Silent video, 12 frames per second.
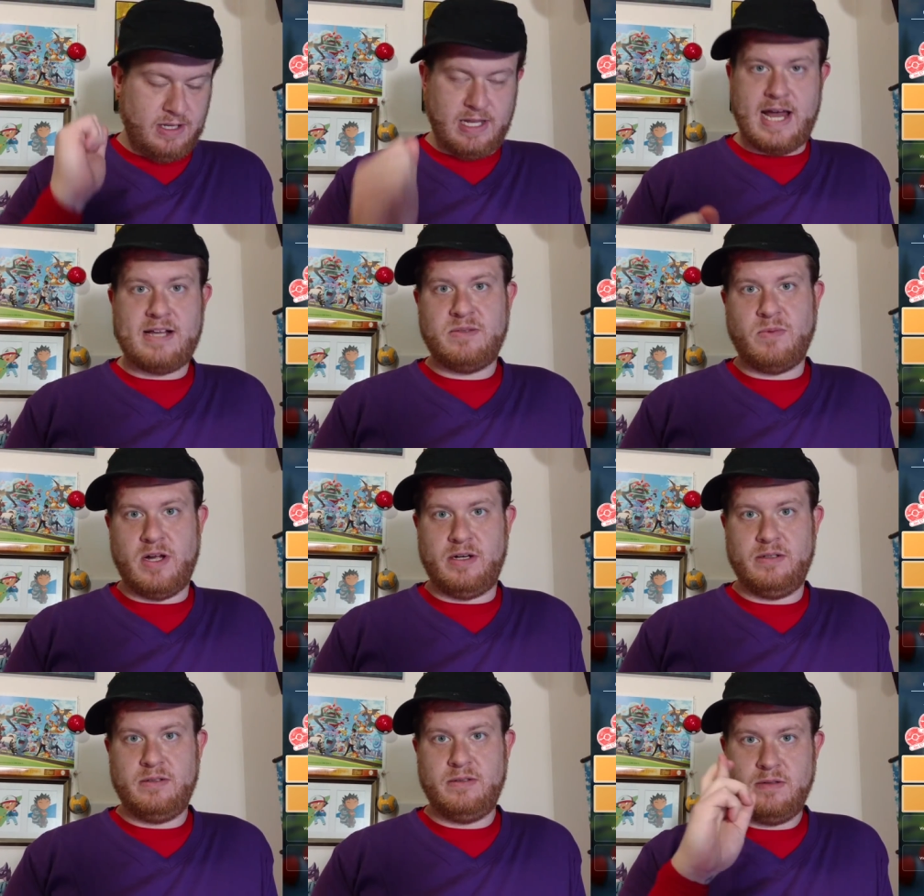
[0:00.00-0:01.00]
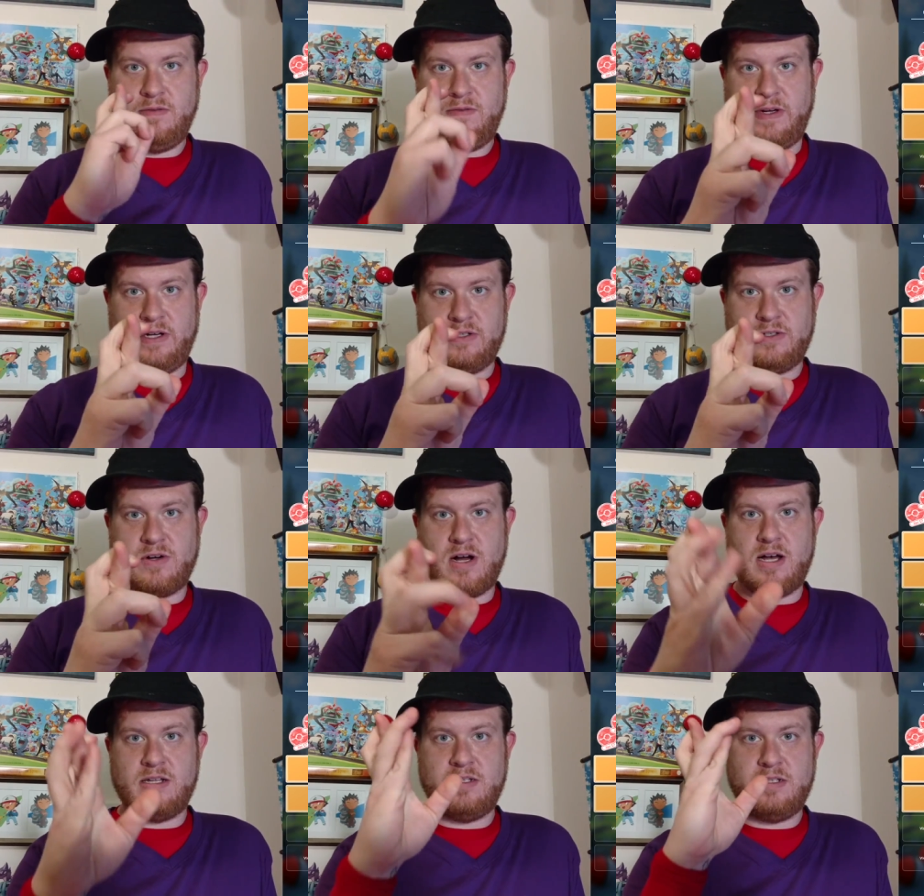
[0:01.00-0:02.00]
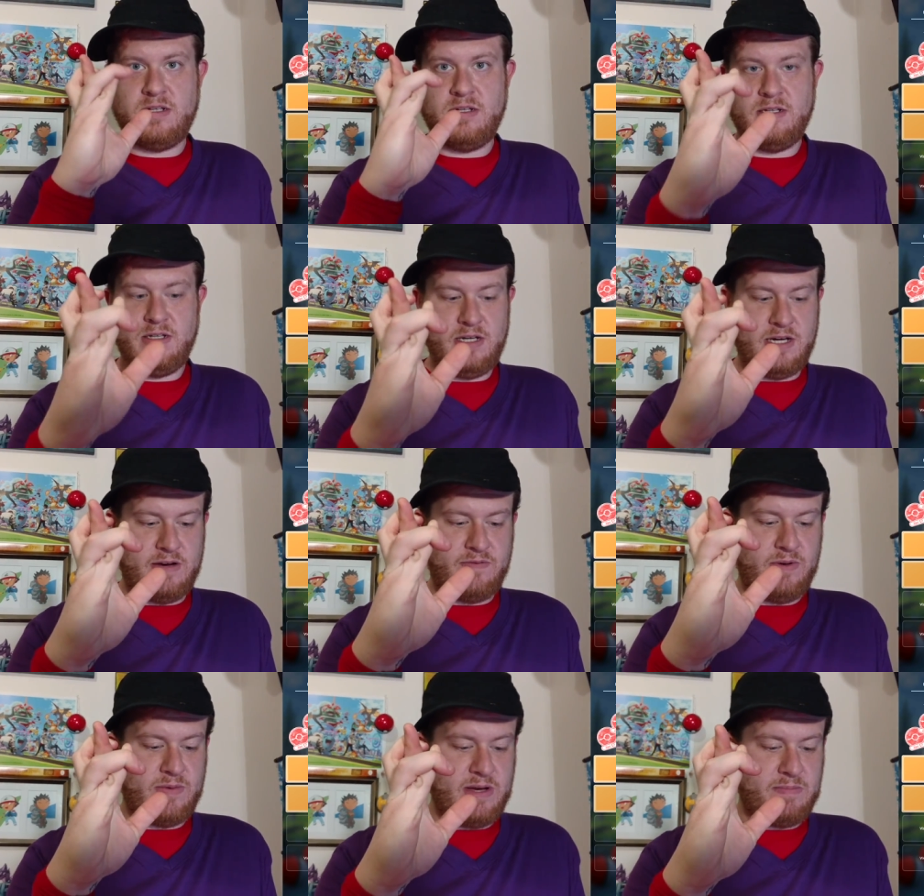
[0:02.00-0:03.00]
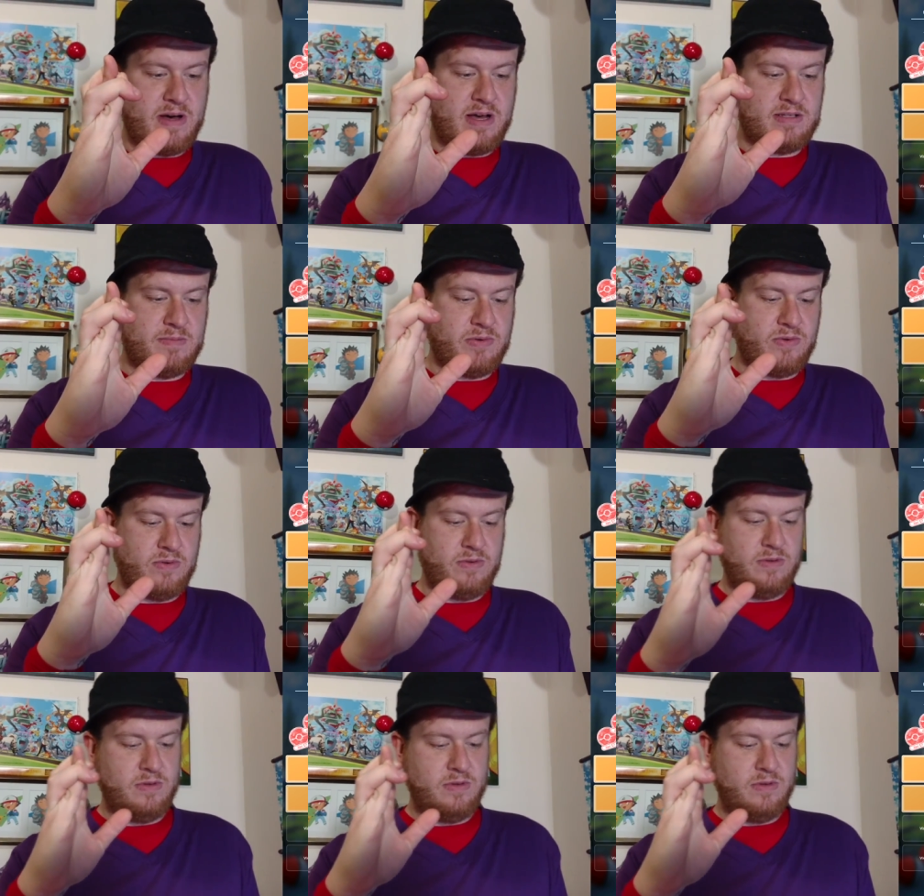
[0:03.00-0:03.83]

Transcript: Last one. Fingers crossed in every way possible.